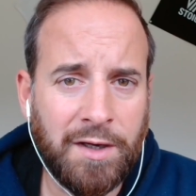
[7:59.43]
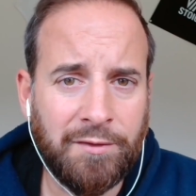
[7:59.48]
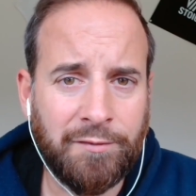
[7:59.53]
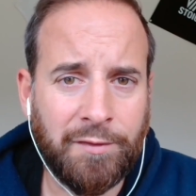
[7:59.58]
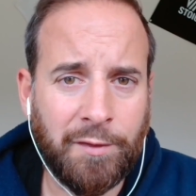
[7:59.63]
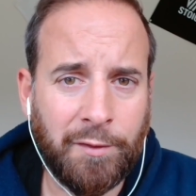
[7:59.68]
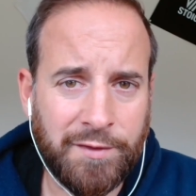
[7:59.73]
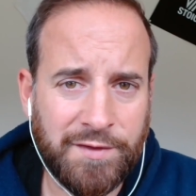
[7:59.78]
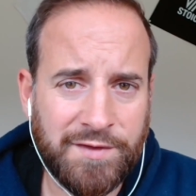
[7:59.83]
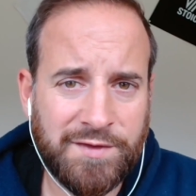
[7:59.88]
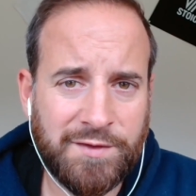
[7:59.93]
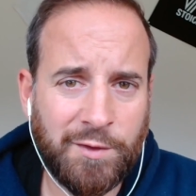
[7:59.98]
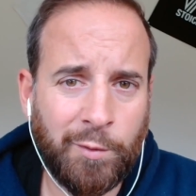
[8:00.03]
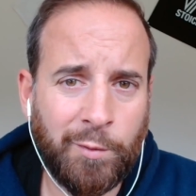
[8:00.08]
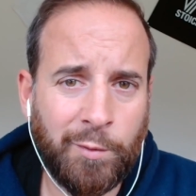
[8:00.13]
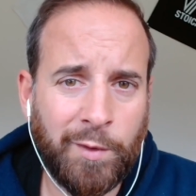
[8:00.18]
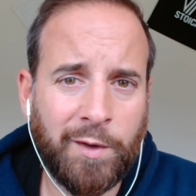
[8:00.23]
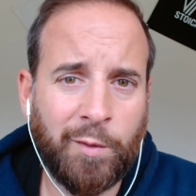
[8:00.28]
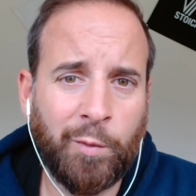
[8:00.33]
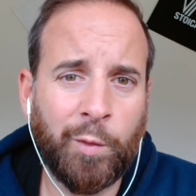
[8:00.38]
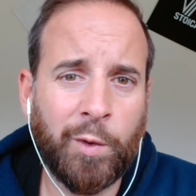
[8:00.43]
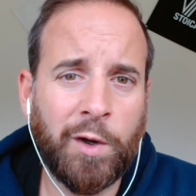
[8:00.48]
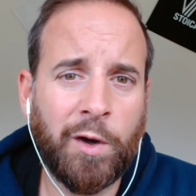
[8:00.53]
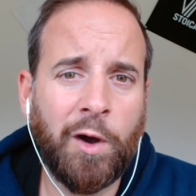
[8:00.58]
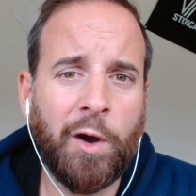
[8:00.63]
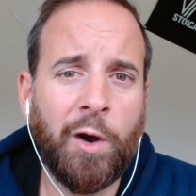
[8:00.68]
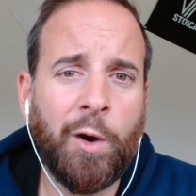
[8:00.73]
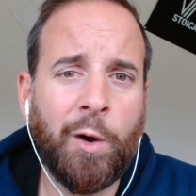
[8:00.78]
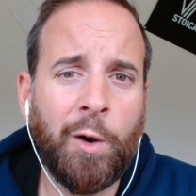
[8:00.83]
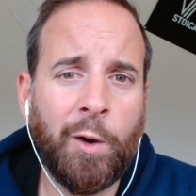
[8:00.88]
for a Stoic, we're
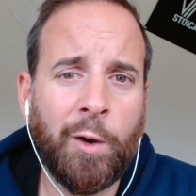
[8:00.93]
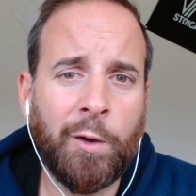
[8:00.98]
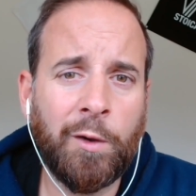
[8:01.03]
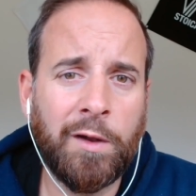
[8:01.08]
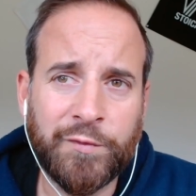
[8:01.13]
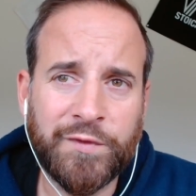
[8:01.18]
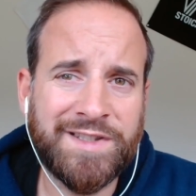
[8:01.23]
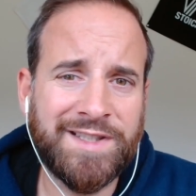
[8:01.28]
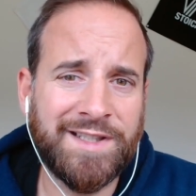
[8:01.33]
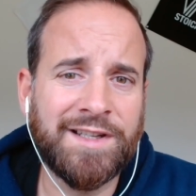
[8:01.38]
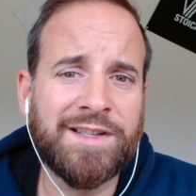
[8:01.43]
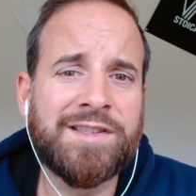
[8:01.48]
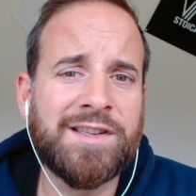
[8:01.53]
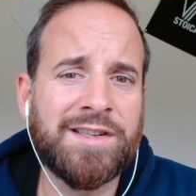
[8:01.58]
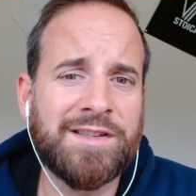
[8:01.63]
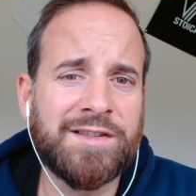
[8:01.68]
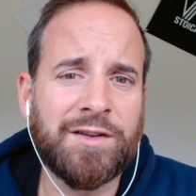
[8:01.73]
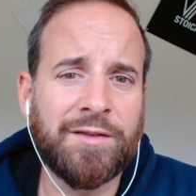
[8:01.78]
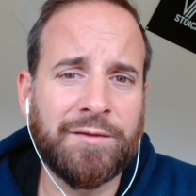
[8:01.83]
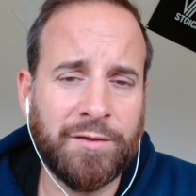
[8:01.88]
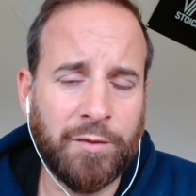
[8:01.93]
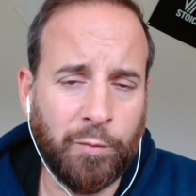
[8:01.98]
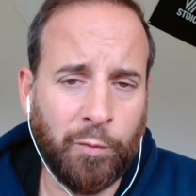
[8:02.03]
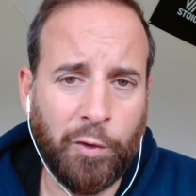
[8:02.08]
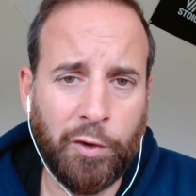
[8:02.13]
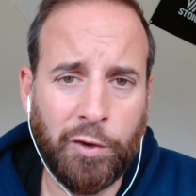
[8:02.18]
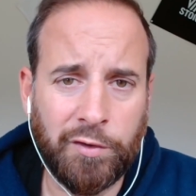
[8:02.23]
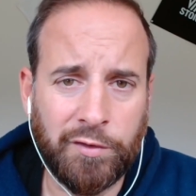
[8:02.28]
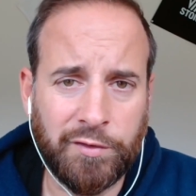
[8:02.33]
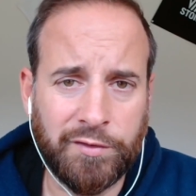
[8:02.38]
all citizens of the
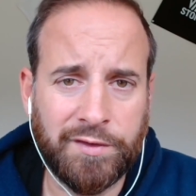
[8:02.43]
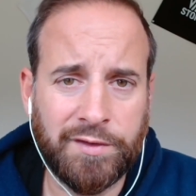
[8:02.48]
world.